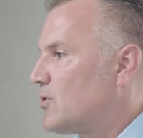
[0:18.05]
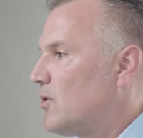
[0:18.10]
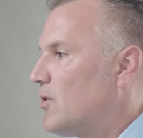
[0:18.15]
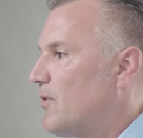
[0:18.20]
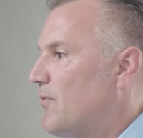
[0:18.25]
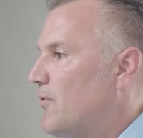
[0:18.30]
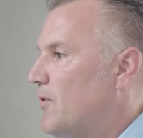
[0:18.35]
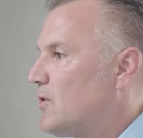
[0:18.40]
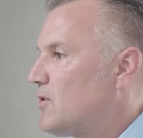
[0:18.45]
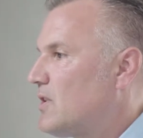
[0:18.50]
So
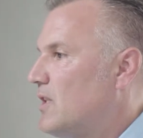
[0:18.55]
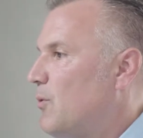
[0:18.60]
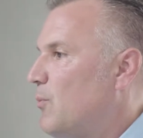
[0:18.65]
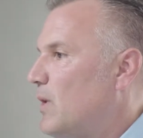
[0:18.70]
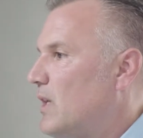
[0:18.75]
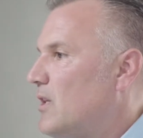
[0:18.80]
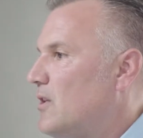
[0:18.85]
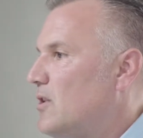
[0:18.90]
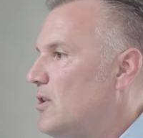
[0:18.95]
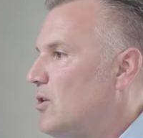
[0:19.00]
the first thing
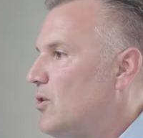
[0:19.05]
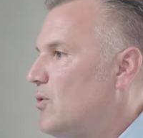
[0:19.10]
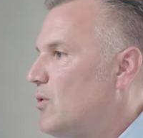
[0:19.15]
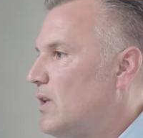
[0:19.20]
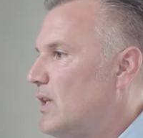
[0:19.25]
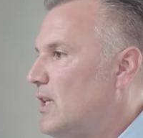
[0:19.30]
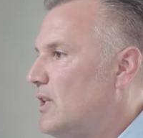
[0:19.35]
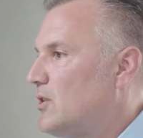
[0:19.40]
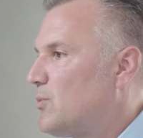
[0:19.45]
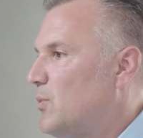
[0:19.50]
we can
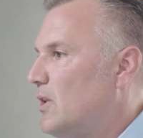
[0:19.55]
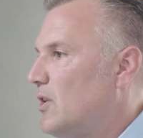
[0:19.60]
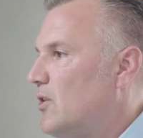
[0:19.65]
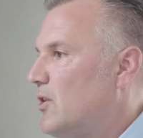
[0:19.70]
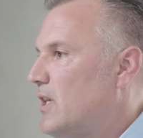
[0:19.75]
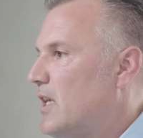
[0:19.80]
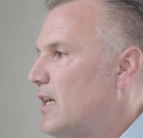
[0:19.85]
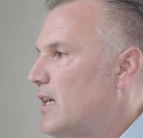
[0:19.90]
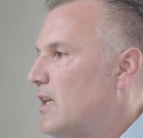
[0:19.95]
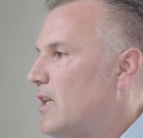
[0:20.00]
do is we
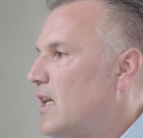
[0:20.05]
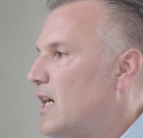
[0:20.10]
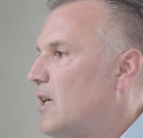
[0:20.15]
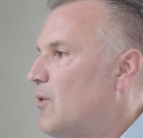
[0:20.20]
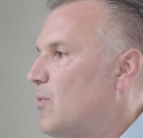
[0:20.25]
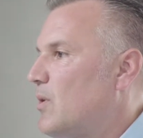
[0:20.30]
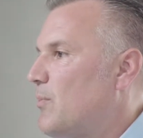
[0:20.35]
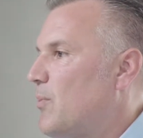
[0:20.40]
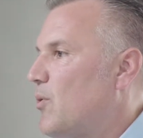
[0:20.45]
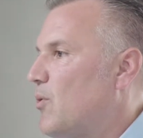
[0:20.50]
look at
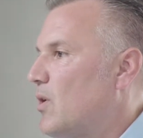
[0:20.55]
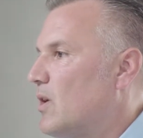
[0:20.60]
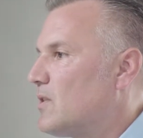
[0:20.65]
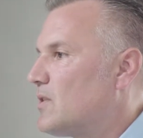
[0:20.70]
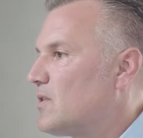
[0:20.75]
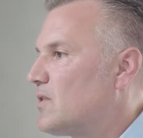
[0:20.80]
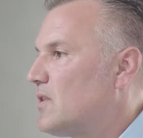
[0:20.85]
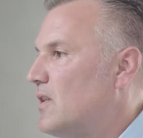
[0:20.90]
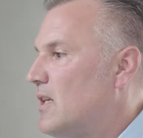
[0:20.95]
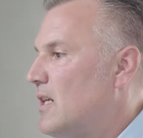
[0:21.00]
client
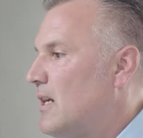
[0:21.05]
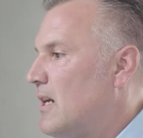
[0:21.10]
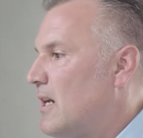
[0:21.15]
reports.